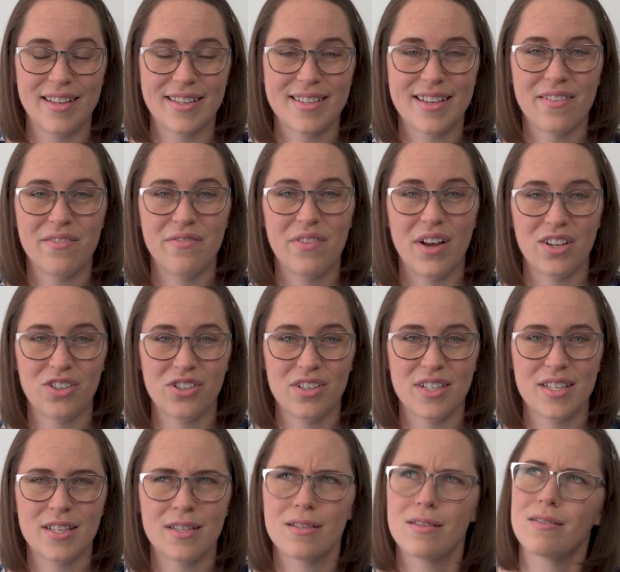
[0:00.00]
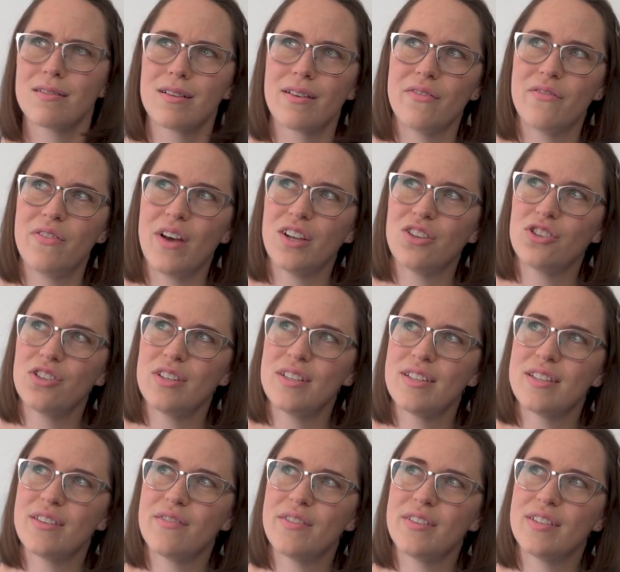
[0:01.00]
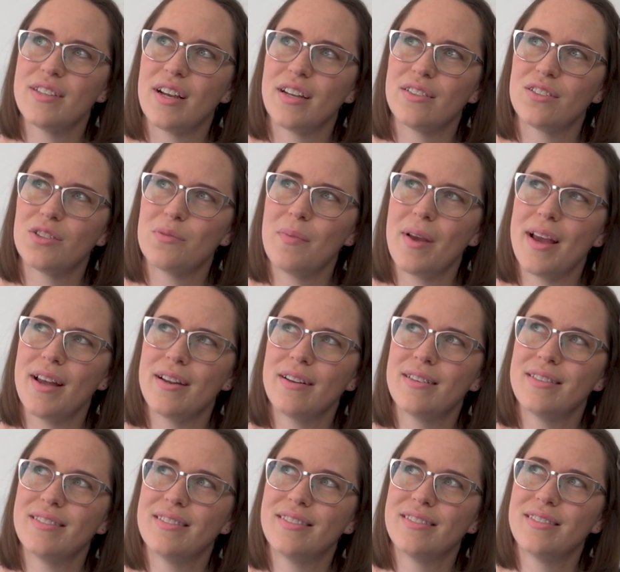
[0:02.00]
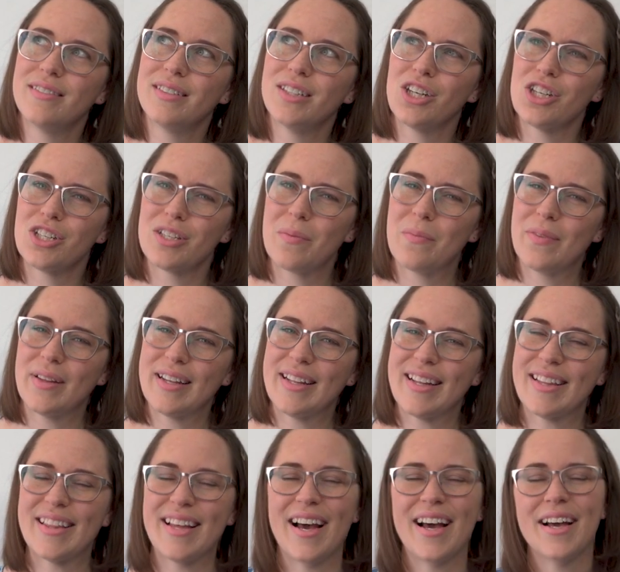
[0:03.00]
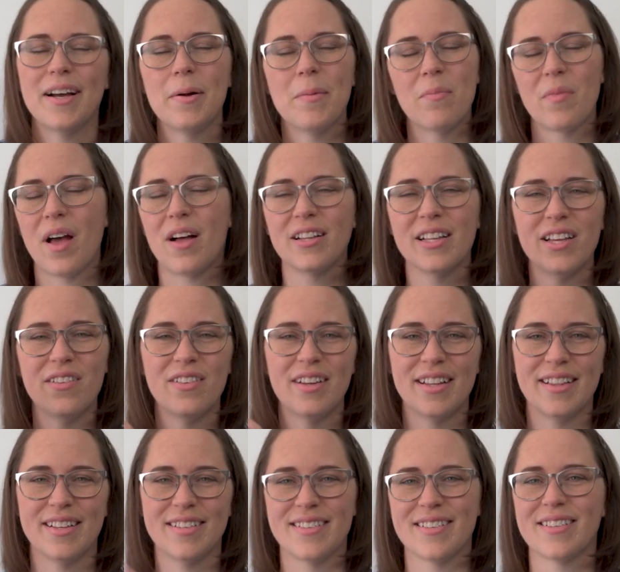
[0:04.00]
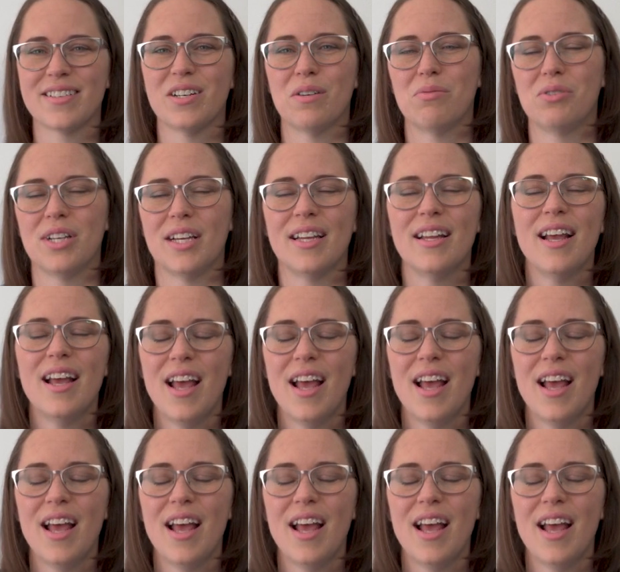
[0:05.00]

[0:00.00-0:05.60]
It's Confessions of a Dutchman or something like that. I'll leave it in the description.